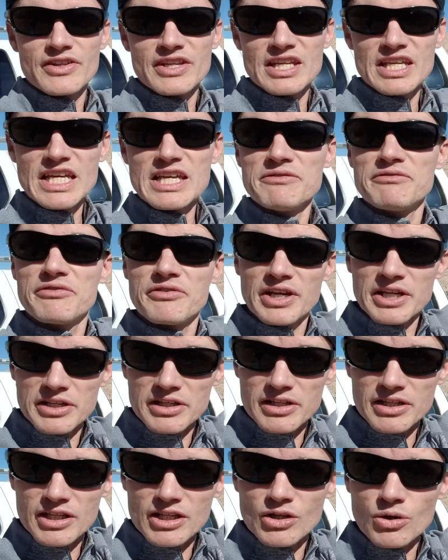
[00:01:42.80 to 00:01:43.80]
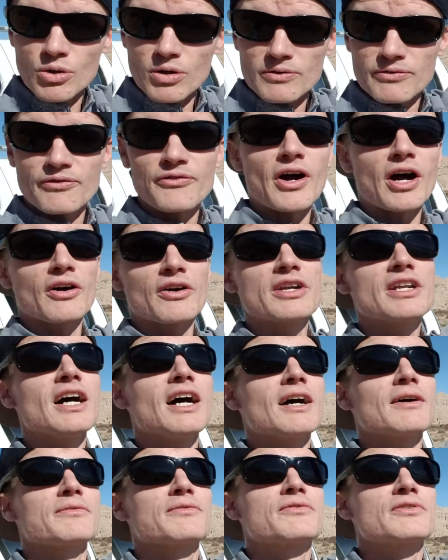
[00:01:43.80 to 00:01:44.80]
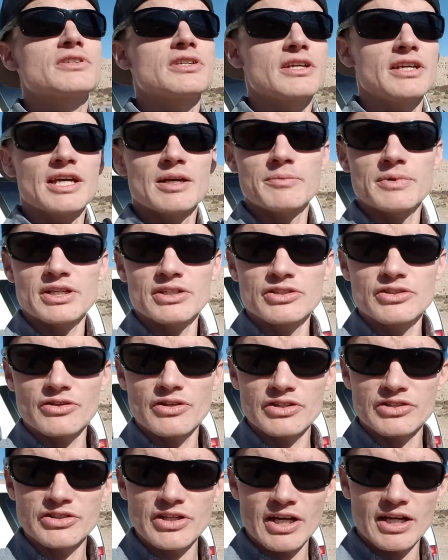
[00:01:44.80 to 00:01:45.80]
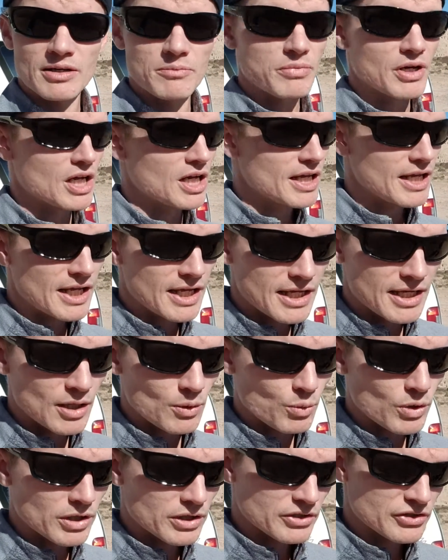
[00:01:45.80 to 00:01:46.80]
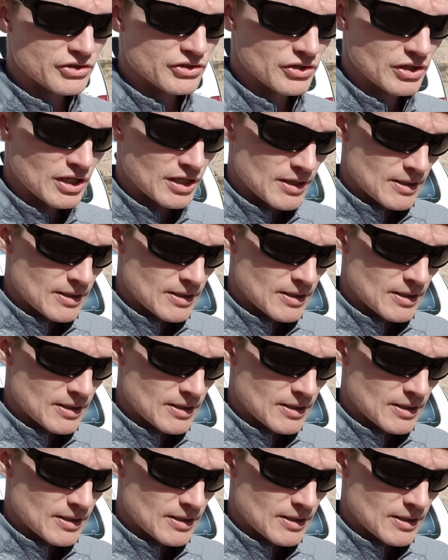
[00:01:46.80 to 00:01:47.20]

infinity or far enough to image the sun, but it works.